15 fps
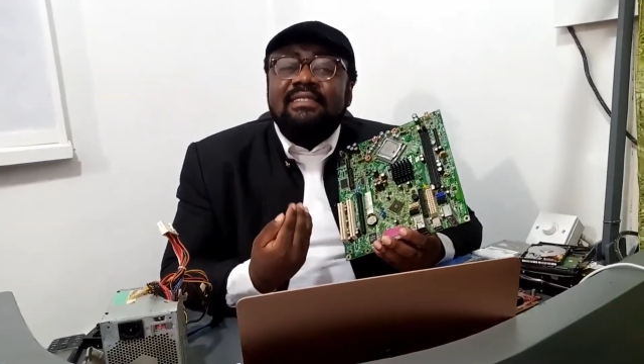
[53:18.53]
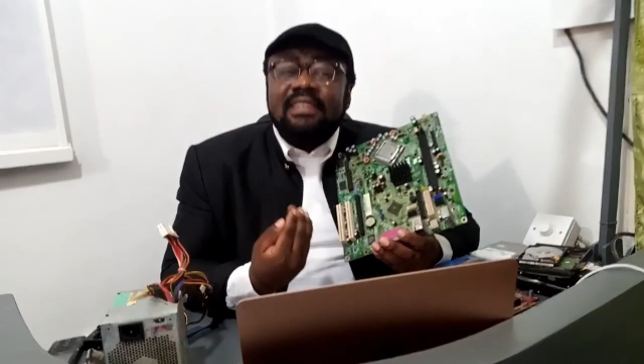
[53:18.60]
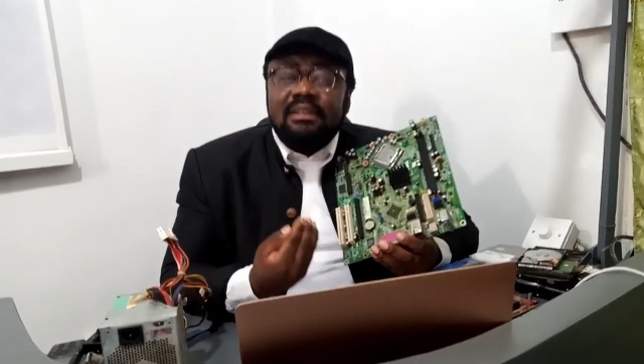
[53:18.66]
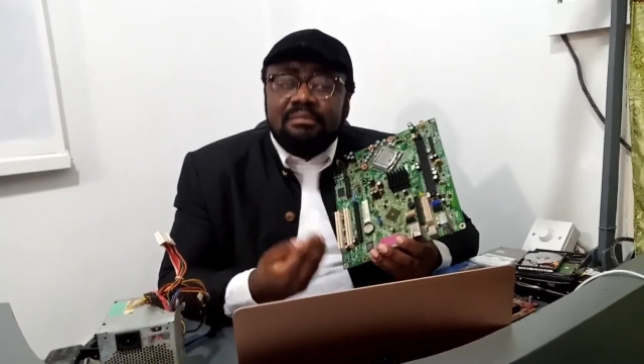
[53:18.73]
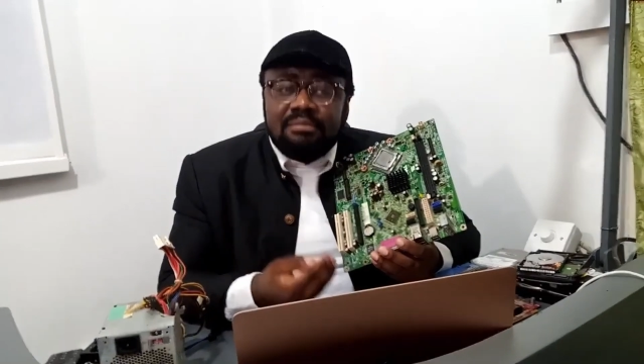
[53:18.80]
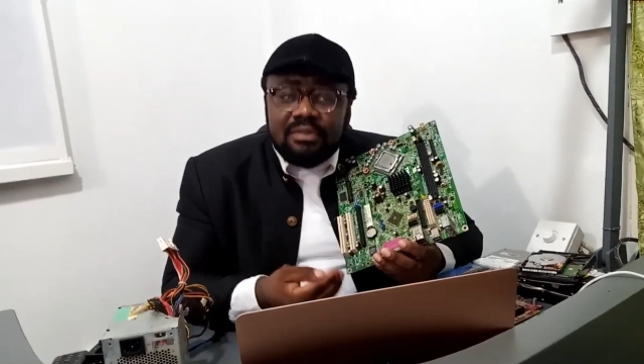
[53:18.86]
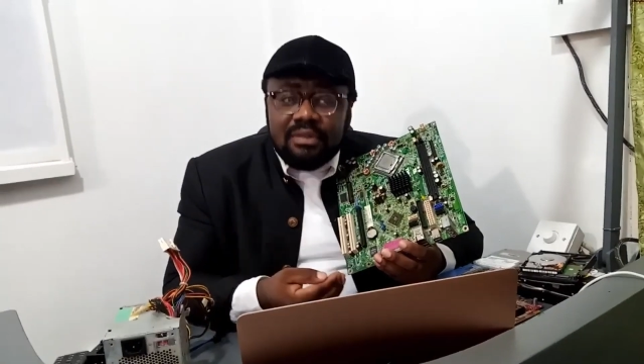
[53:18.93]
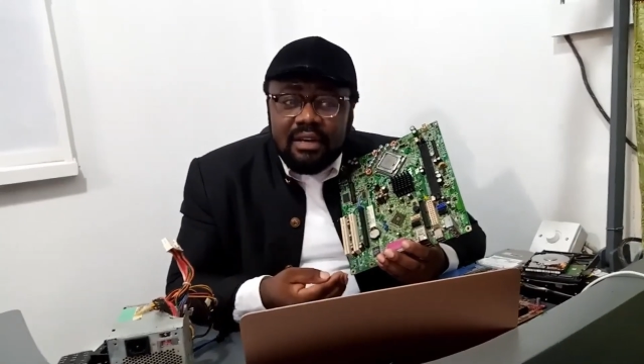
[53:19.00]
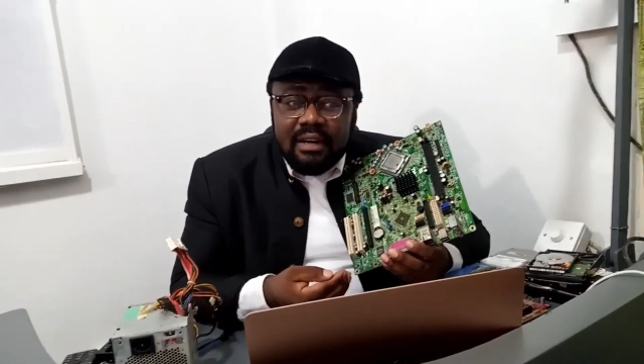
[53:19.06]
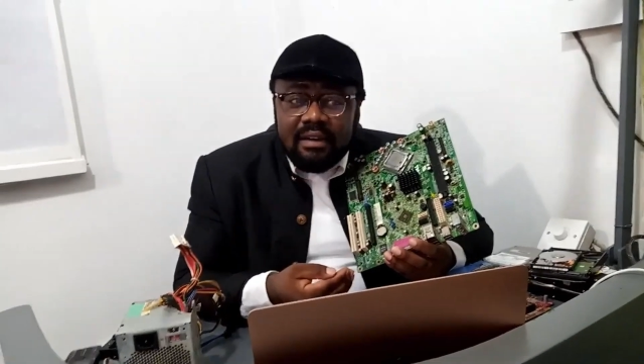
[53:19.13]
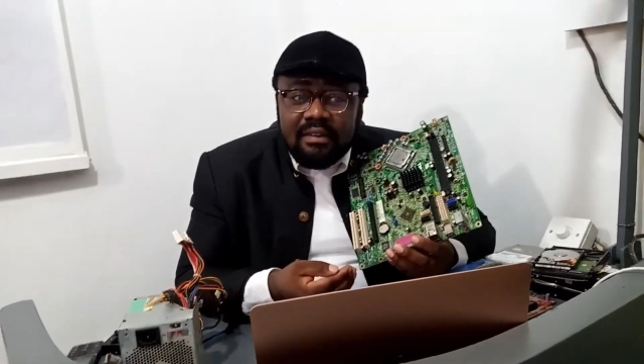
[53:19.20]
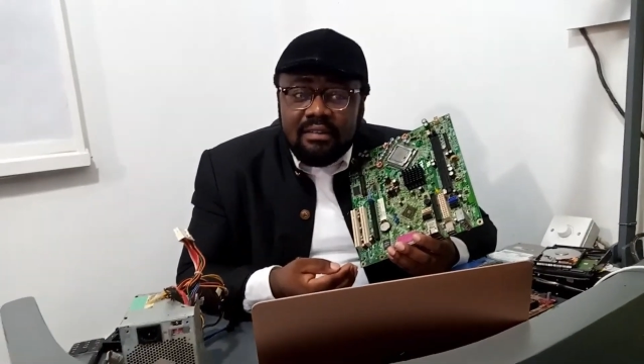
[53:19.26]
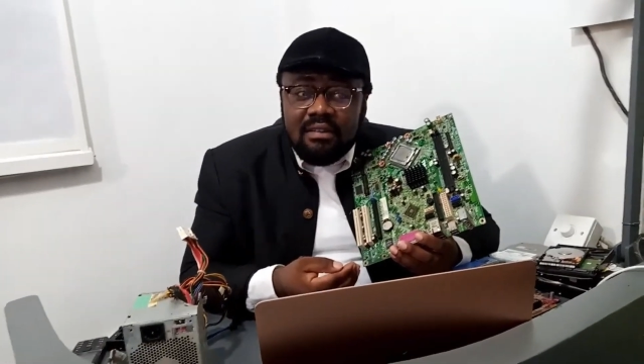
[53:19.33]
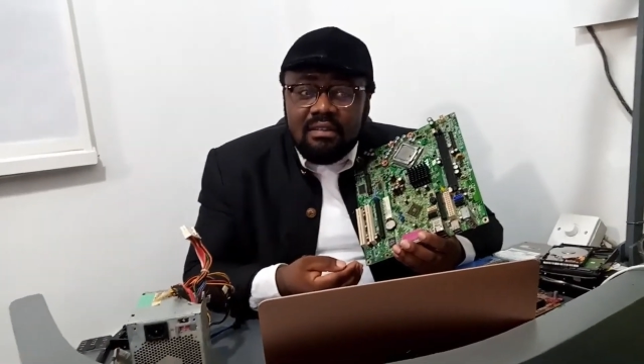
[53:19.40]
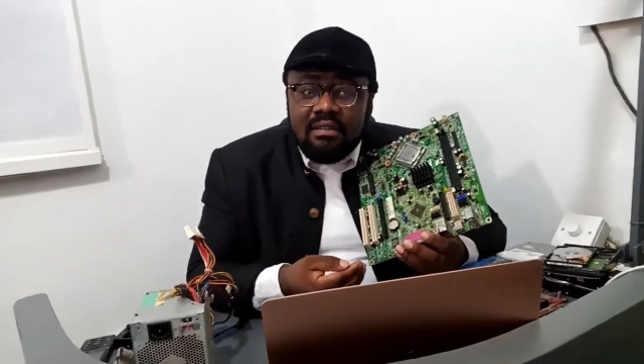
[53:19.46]

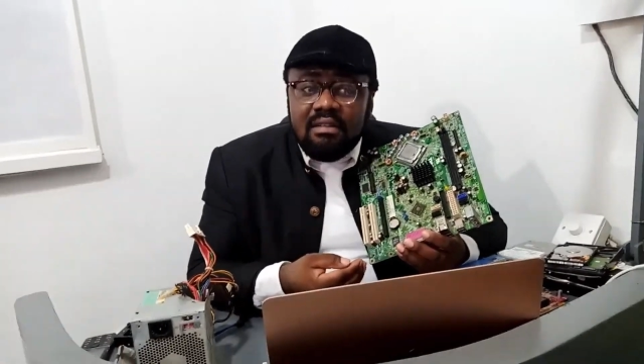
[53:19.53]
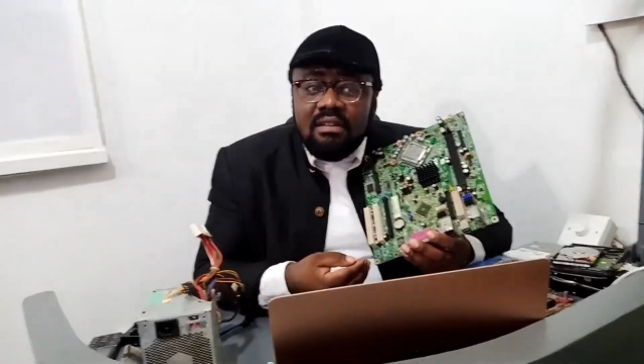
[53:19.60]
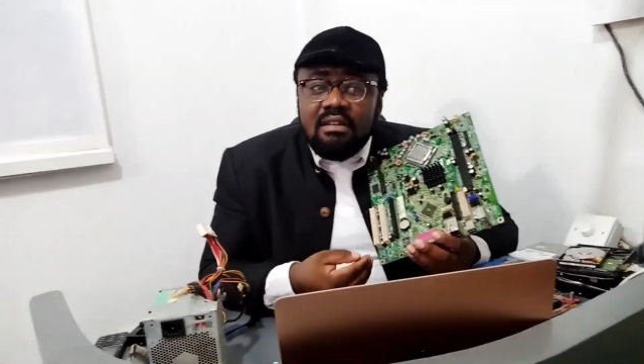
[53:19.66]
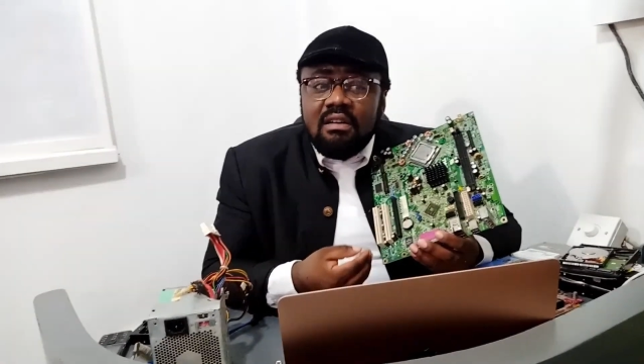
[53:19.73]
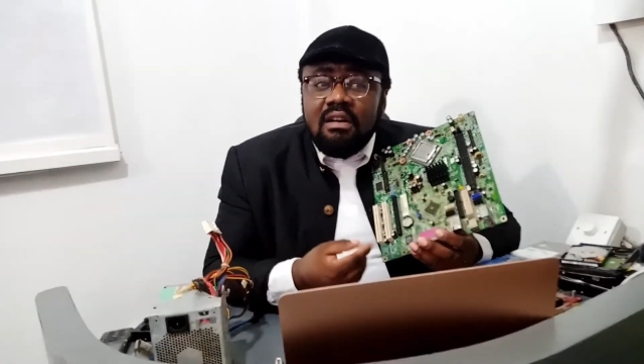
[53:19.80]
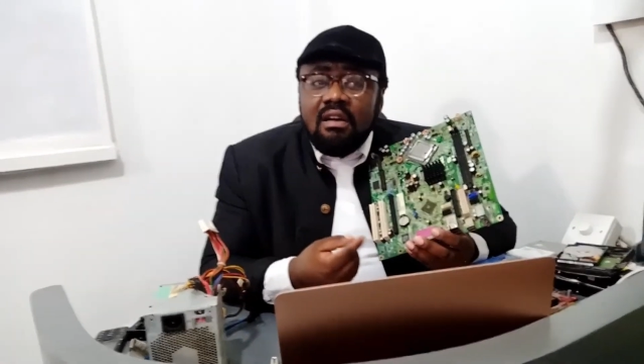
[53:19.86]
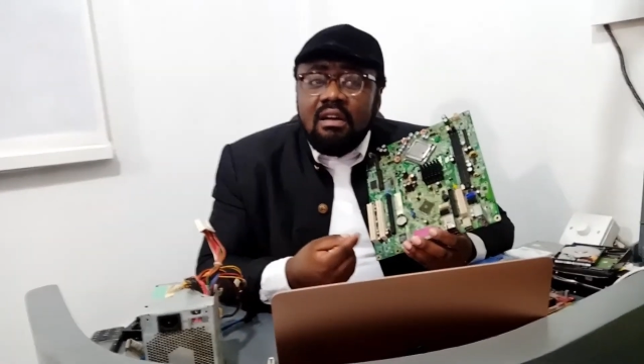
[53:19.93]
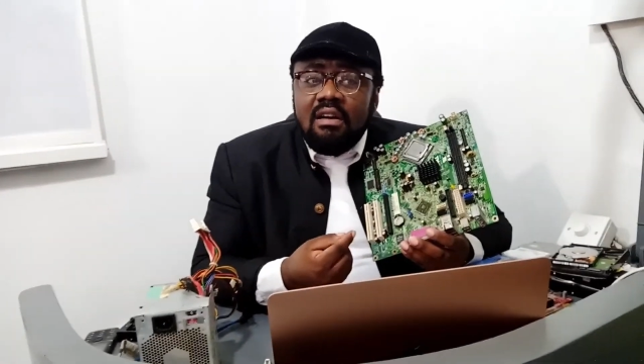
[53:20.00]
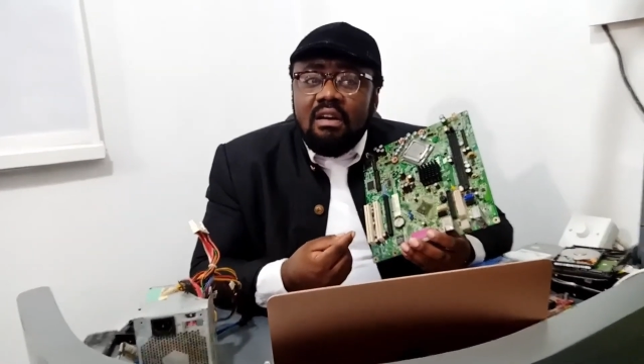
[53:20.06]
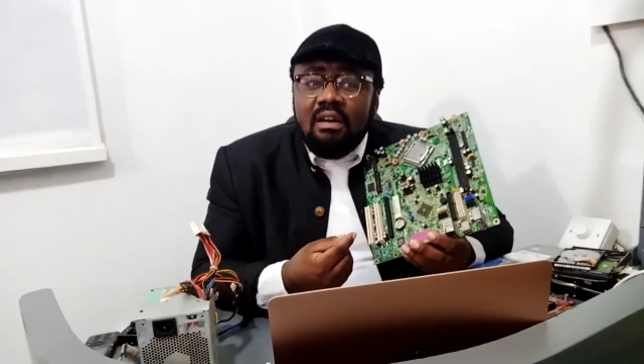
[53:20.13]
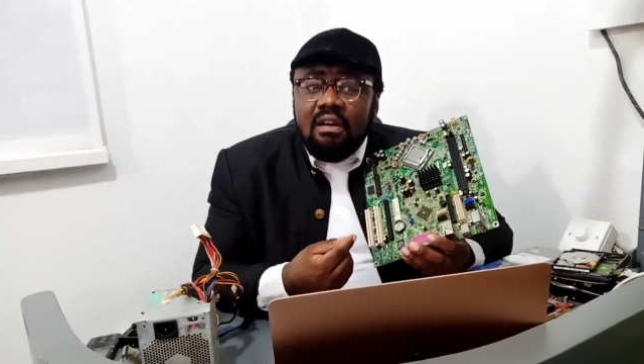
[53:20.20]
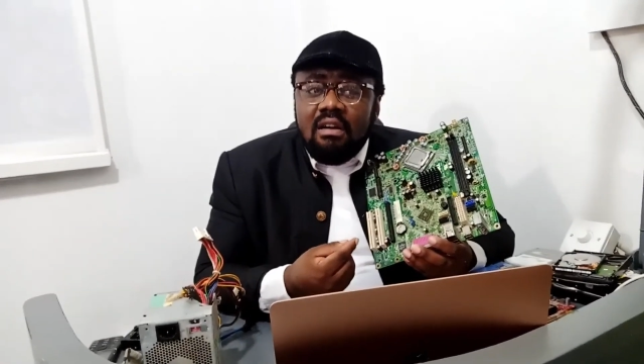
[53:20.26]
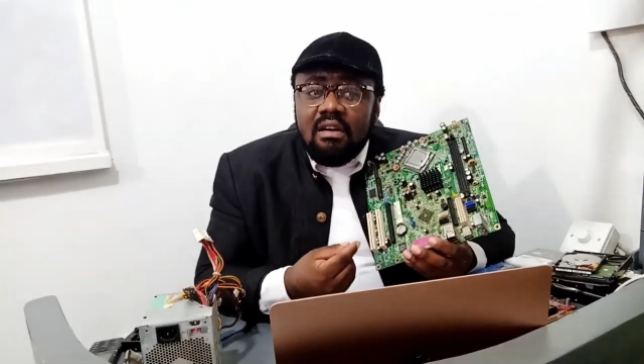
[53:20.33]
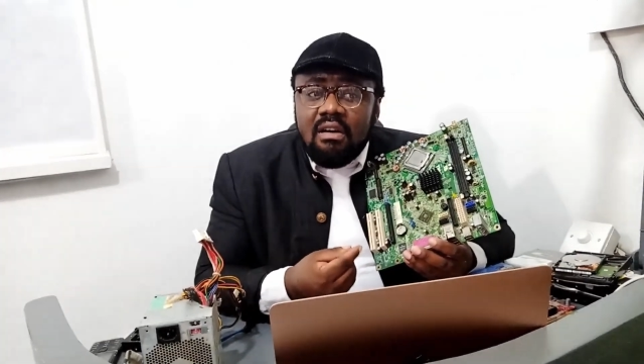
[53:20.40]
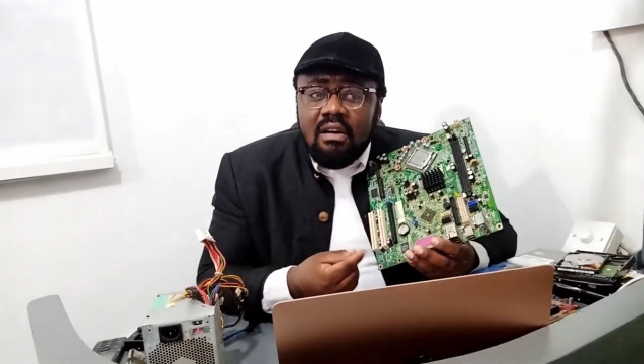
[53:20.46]
temporal,
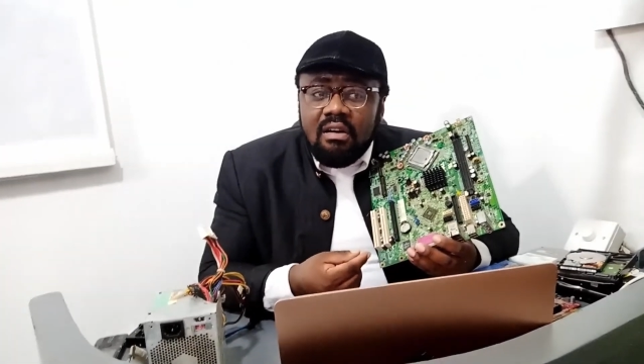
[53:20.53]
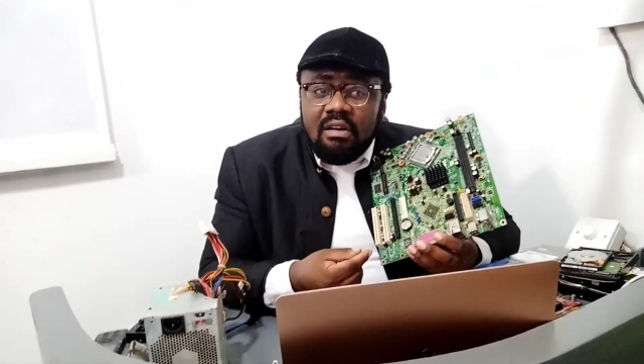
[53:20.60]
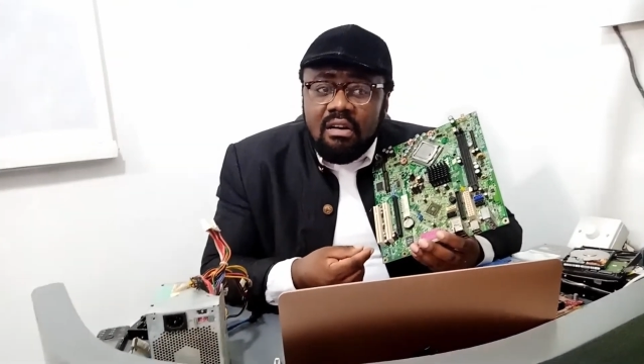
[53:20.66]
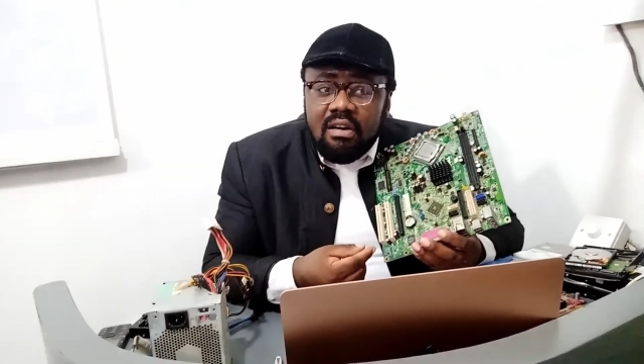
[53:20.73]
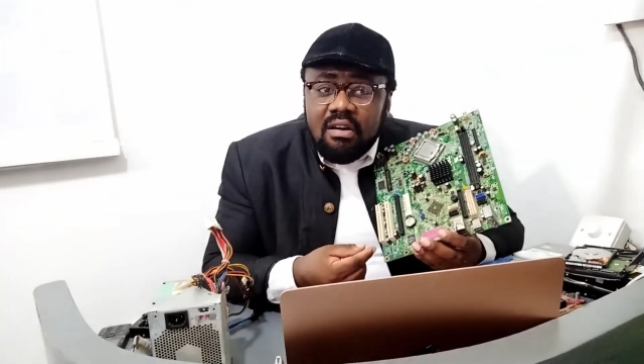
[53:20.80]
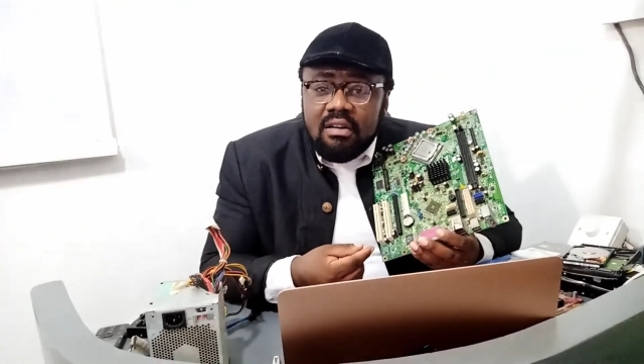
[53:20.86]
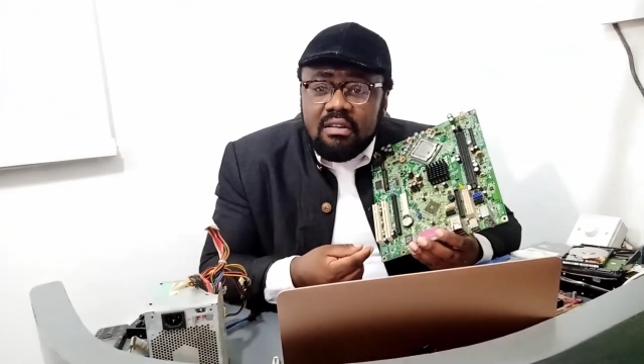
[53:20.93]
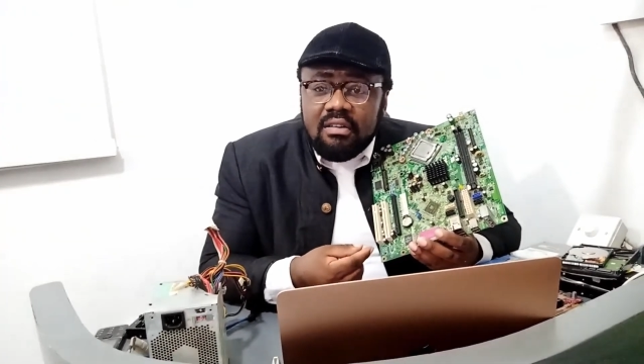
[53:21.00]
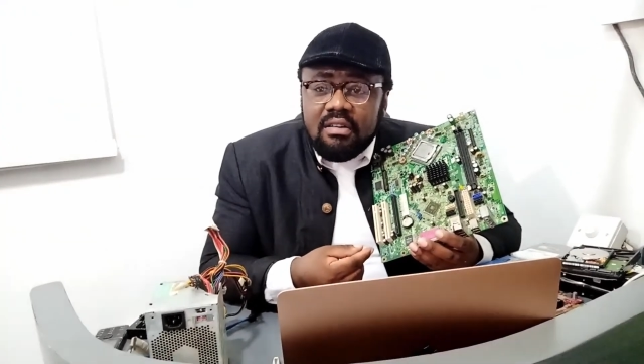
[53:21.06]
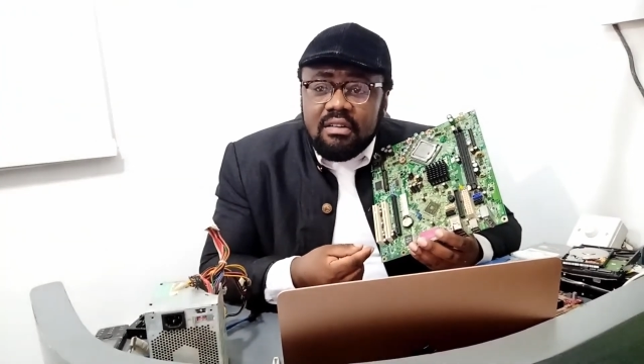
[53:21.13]
or